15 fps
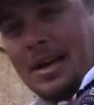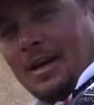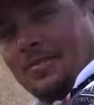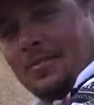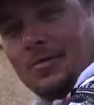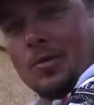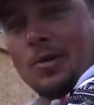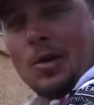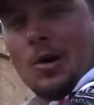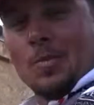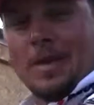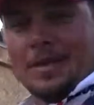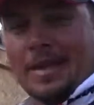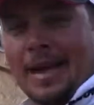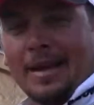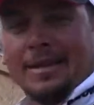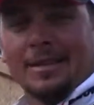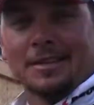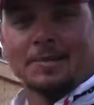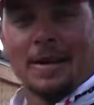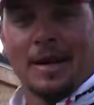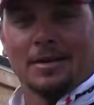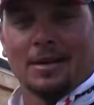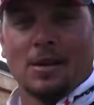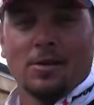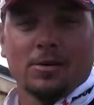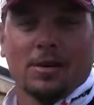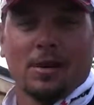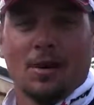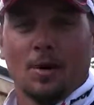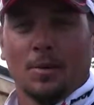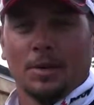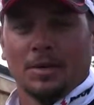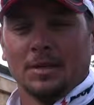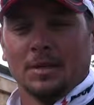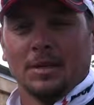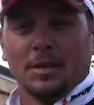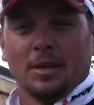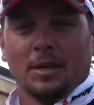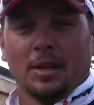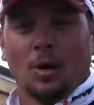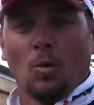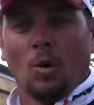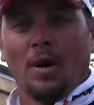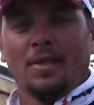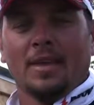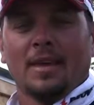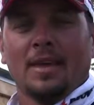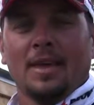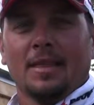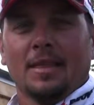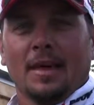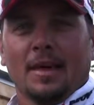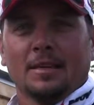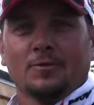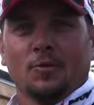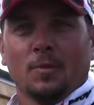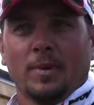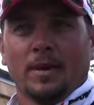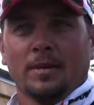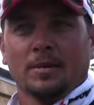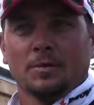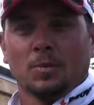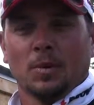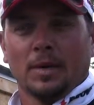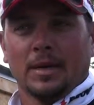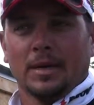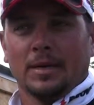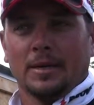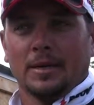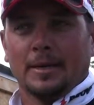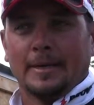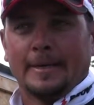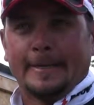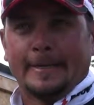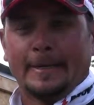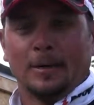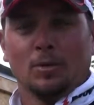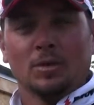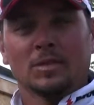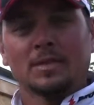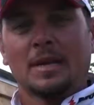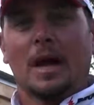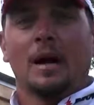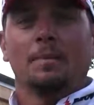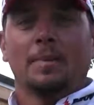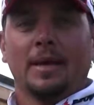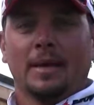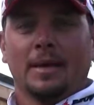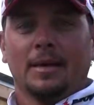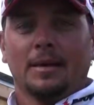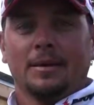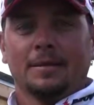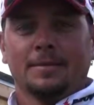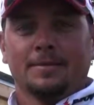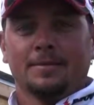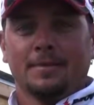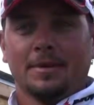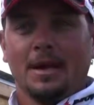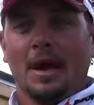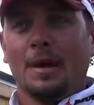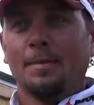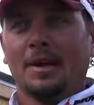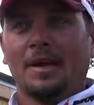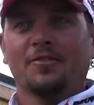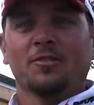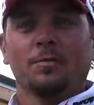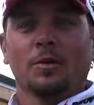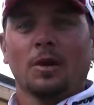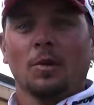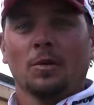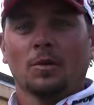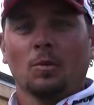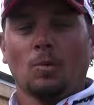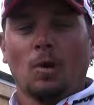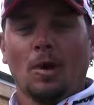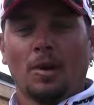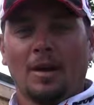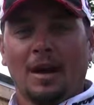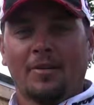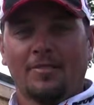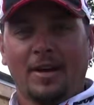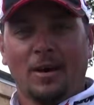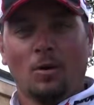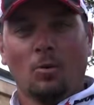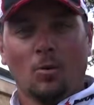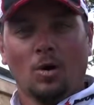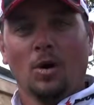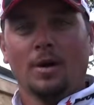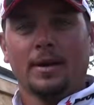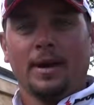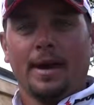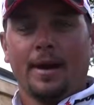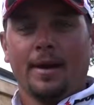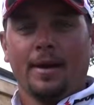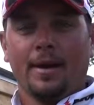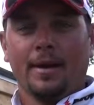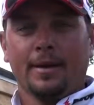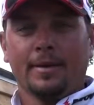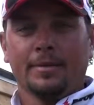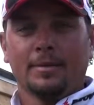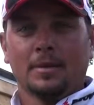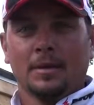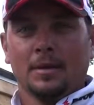enough we're going to be taking this back to Oklahoma. You know, one of the key things for me this week was not being familiar with the water. I found one area